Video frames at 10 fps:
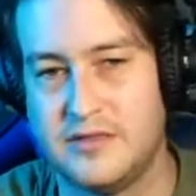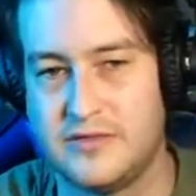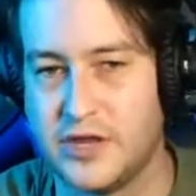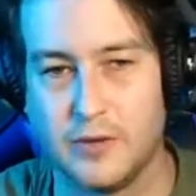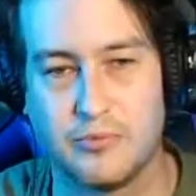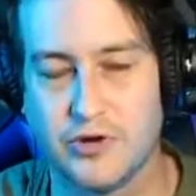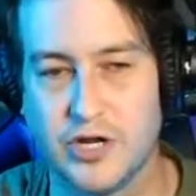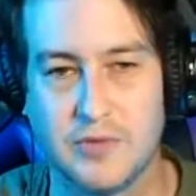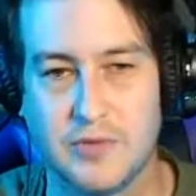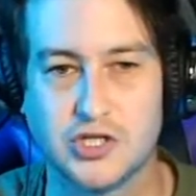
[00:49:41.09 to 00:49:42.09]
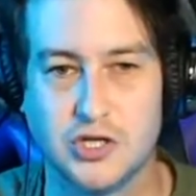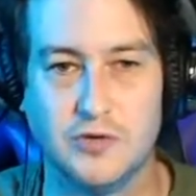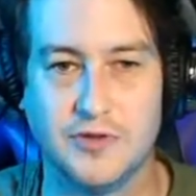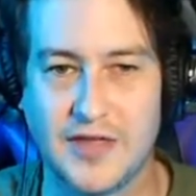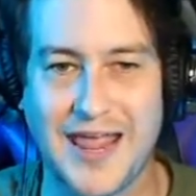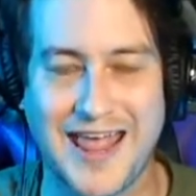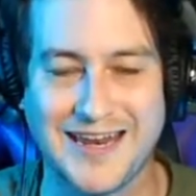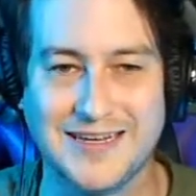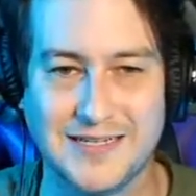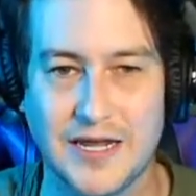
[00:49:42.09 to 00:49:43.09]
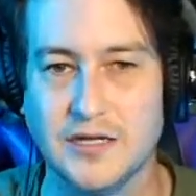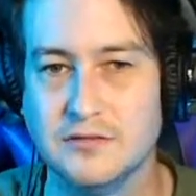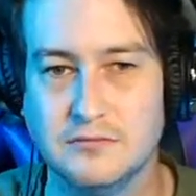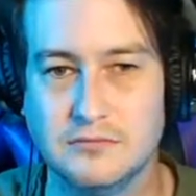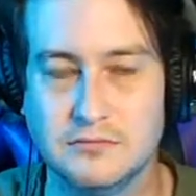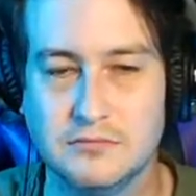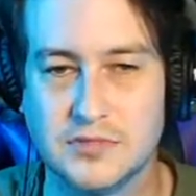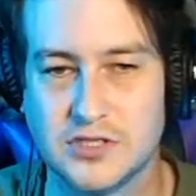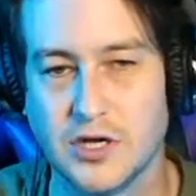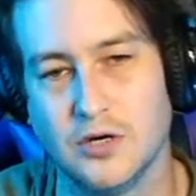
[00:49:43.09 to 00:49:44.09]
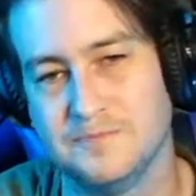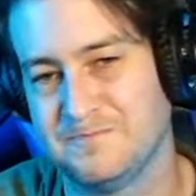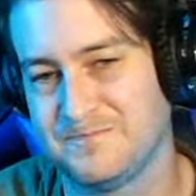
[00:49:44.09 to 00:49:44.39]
they're pretty much good with any date. So